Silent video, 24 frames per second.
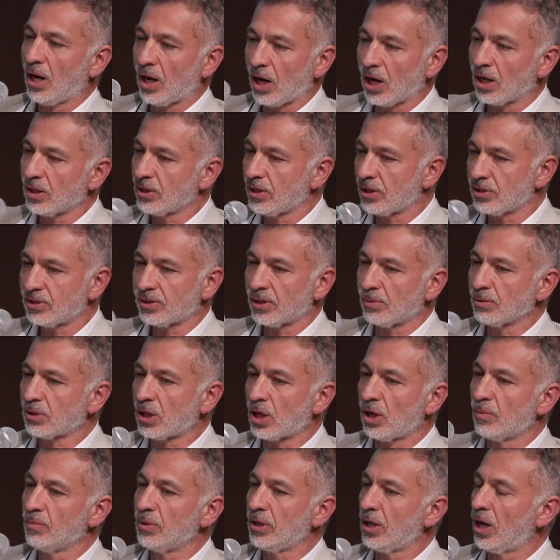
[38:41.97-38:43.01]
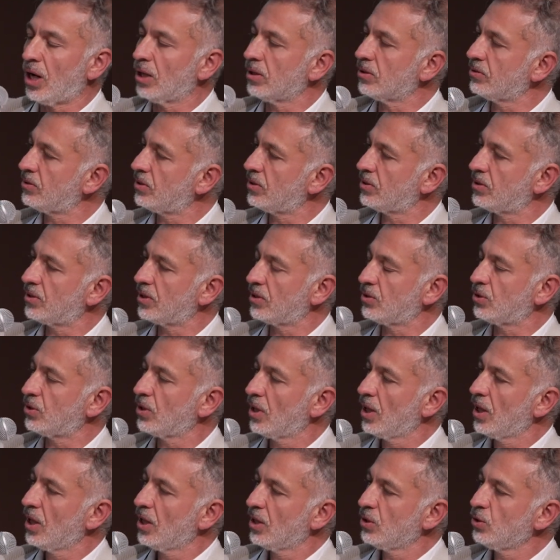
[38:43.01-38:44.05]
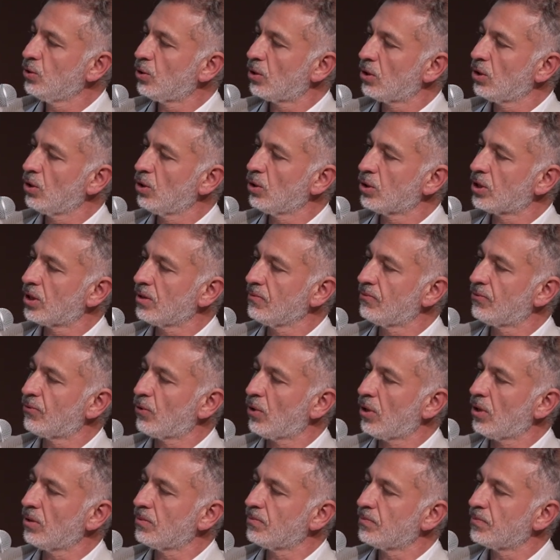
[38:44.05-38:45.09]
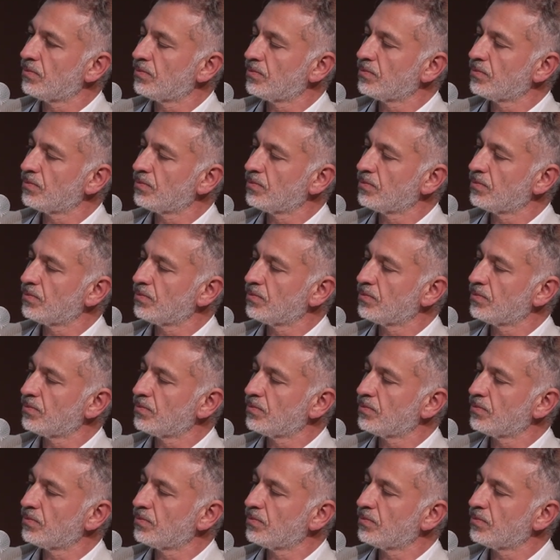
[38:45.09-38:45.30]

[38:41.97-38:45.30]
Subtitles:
Are there some commonalities that you're looking for?